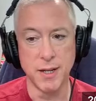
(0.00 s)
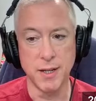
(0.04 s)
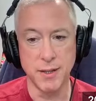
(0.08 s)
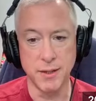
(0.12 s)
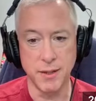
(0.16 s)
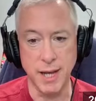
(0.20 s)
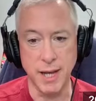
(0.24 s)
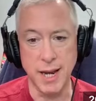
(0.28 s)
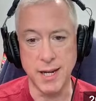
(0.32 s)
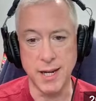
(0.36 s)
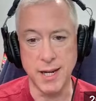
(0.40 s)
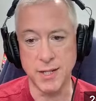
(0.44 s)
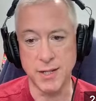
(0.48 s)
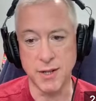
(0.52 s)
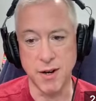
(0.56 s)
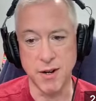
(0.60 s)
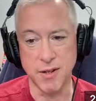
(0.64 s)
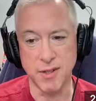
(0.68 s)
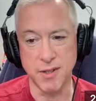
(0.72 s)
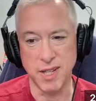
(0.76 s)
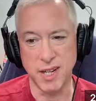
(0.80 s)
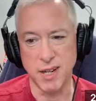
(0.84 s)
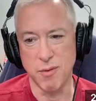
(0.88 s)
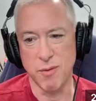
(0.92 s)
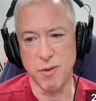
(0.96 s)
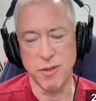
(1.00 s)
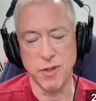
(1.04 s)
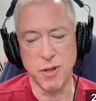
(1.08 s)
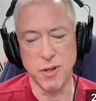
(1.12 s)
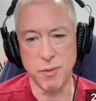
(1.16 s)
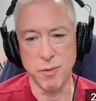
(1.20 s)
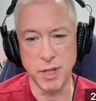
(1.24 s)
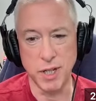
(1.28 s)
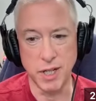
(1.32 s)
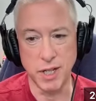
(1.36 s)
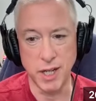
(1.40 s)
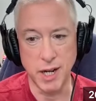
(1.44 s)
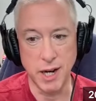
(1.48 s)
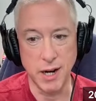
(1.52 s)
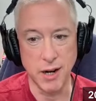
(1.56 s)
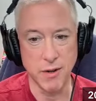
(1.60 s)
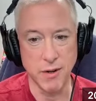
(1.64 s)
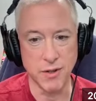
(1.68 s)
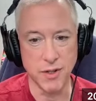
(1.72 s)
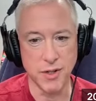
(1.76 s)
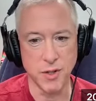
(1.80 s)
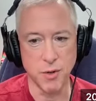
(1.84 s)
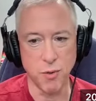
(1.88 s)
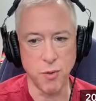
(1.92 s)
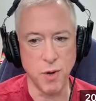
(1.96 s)
they start thinking, well, nobody
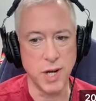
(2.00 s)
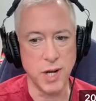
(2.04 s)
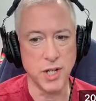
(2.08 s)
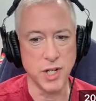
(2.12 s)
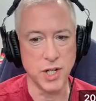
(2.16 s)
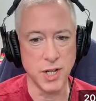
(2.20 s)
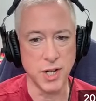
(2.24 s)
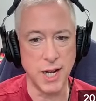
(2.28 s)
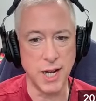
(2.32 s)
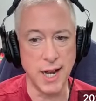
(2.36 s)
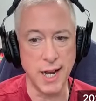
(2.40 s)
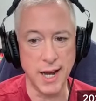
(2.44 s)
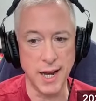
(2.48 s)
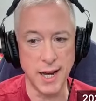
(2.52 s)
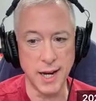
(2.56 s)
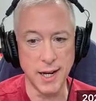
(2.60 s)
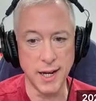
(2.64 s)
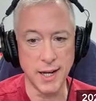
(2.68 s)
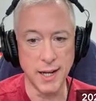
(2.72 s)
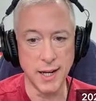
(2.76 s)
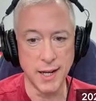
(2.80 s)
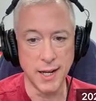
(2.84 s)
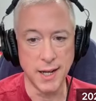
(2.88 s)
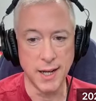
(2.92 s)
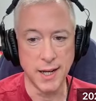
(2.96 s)
cares, so why should I?